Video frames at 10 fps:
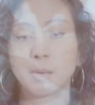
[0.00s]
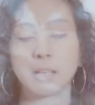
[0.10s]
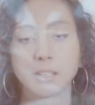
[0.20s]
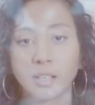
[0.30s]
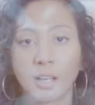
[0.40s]

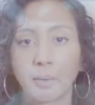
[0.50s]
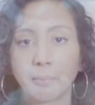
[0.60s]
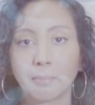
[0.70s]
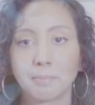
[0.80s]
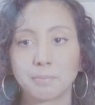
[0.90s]
met
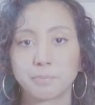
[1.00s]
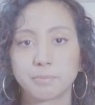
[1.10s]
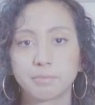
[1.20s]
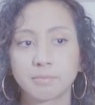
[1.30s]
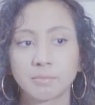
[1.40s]

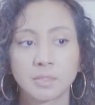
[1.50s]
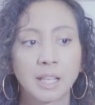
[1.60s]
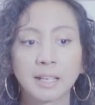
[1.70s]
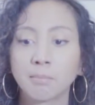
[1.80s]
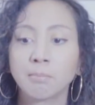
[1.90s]

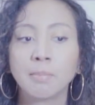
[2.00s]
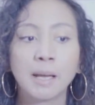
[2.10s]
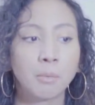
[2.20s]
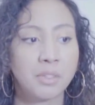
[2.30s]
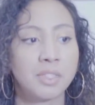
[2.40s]

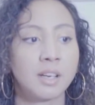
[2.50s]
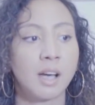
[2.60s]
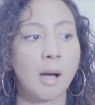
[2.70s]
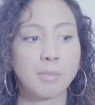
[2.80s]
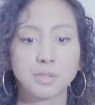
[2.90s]
with the
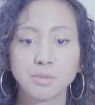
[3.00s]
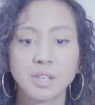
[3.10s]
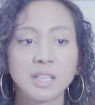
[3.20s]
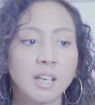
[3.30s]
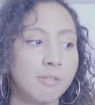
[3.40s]

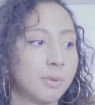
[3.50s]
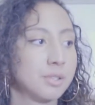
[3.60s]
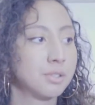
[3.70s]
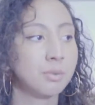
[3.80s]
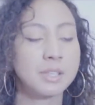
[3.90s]
opportunity of
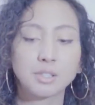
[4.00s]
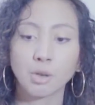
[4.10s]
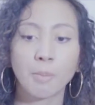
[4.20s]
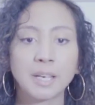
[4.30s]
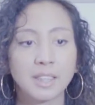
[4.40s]
pursuing
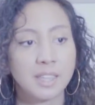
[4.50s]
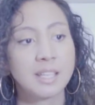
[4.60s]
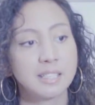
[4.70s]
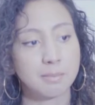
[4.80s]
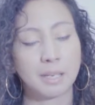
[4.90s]
so many
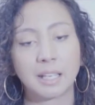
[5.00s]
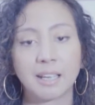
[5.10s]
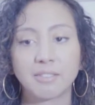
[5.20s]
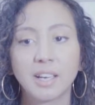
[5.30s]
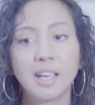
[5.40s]
things in my
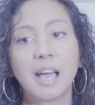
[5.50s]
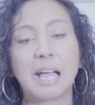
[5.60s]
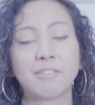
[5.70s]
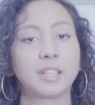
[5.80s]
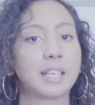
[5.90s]
life,
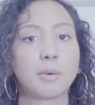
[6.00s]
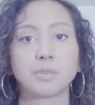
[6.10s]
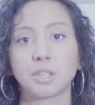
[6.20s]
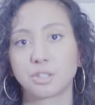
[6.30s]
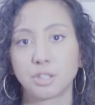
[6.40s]
I felt like it
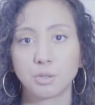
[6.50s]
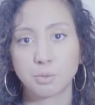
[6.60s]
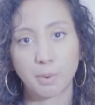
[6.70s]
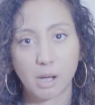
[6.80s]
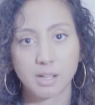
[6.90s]
was such a
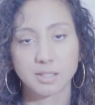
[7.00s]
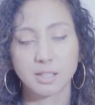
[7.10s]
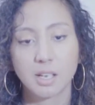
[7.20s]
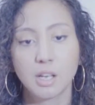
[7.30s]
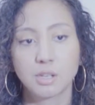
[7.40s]
huge
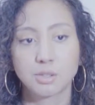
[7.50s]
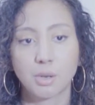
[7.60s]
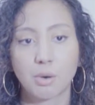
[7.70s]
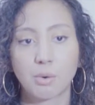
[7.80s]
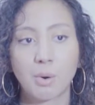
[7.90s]
pause.
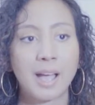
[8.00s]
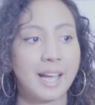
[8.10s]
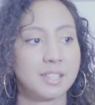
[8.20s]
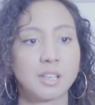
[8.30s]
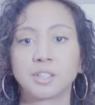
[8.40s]
So I
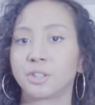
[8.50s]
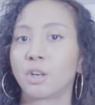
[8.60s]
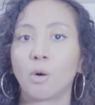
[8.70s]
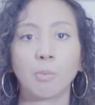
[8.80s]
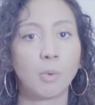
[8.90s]
had to
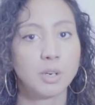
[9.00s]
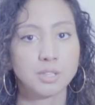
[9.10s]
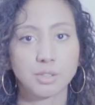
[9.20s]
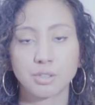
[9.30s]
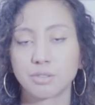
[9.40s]
undergo more
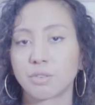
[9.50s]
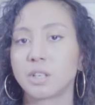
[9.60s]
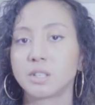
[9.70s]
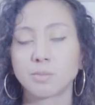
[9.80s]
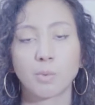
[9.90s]

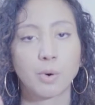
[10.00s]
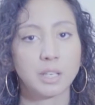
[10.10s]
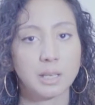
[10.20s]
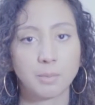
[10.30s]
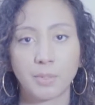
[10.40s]
surgeries, more
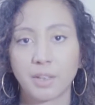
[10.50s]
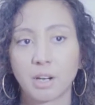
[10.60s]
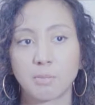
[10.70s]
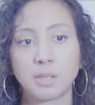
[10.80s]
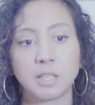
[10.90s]

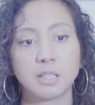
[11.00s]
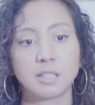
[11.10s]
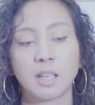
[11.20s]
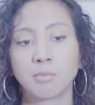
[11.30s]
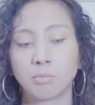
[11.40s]

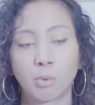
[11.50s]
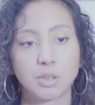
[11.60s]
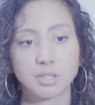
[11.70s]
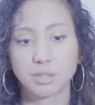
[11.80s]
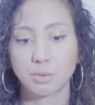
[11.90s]
chemotherapies, and
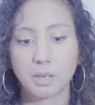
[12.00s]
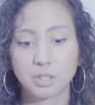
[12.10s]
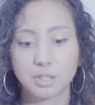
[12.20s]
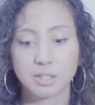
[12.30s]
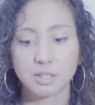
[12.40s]
more
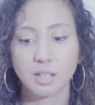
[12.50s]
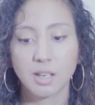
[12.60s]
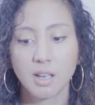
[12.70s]
situations.